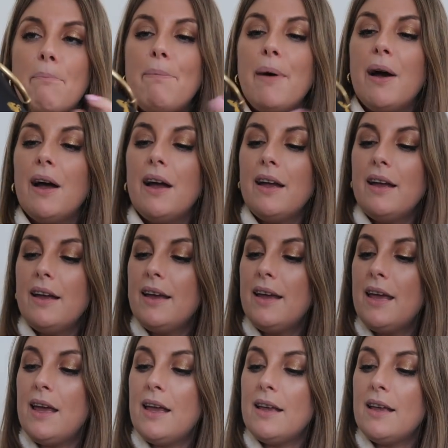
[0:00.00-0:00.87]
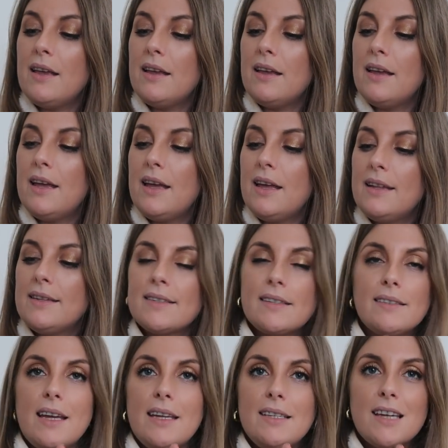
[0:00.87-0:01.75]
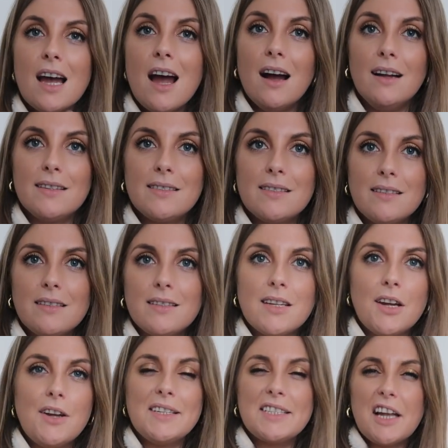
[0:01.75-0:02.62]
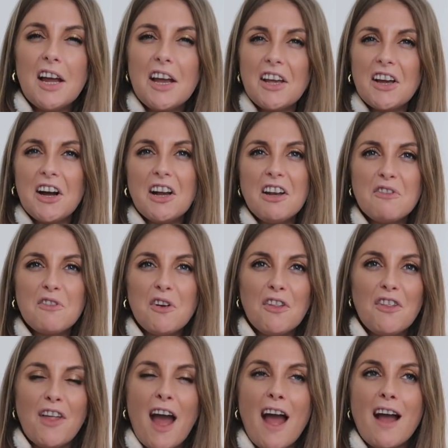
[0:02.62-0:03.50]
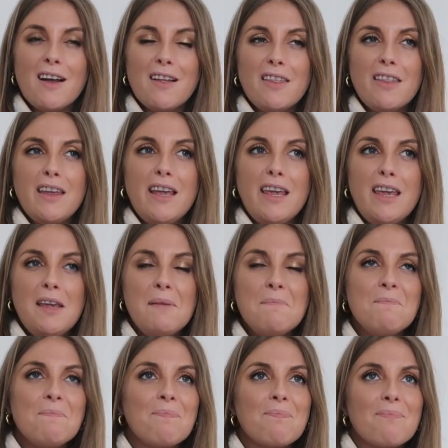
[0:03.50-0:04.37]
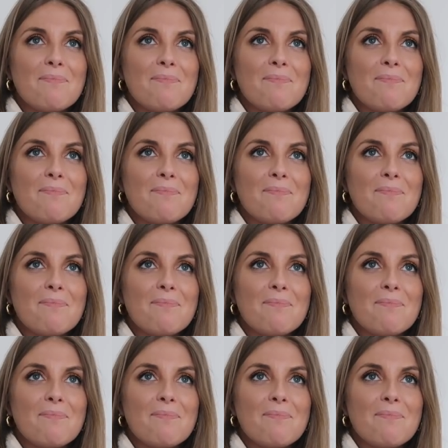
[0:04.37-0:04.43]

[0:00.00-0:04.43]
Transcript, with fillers: But it it it does. So it's like kind of got that the.